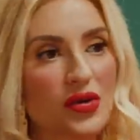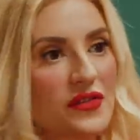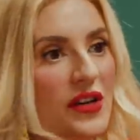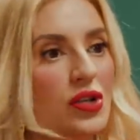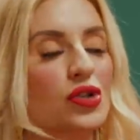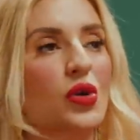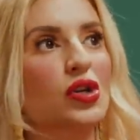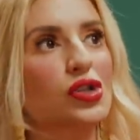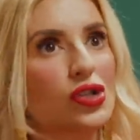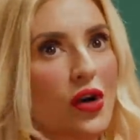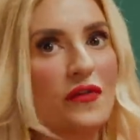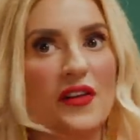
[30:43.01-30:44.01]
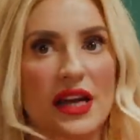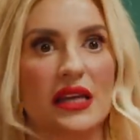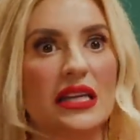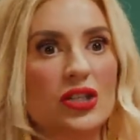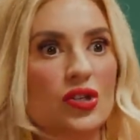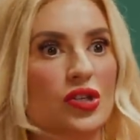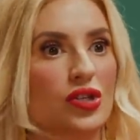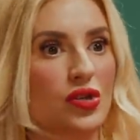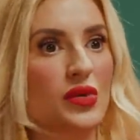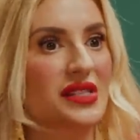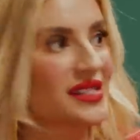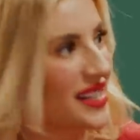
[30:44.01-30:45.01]
those videos you are so funny. I need you to
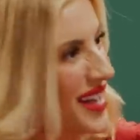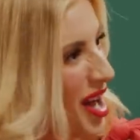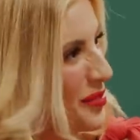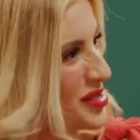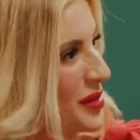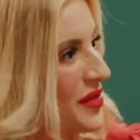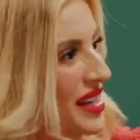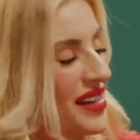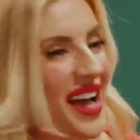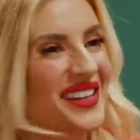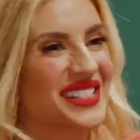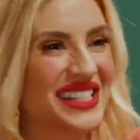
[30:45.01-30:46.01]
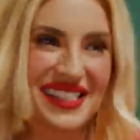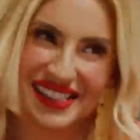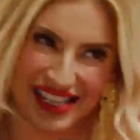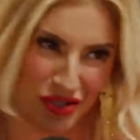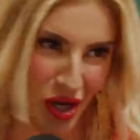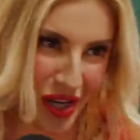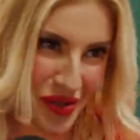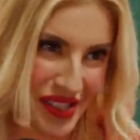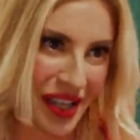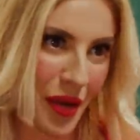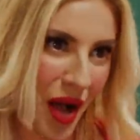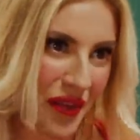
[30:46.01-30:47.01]
do a sitcom or something, yeah. not Disney Channel
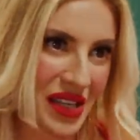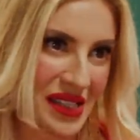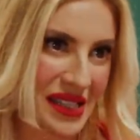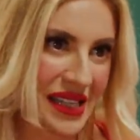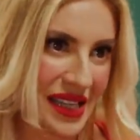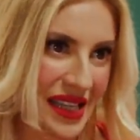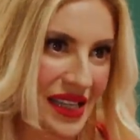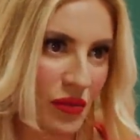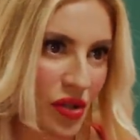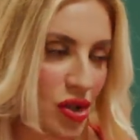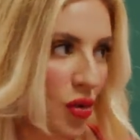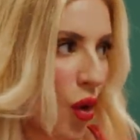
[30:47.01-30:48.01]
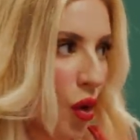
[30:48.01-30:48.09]
sitcom, obviously obviously. No. We're too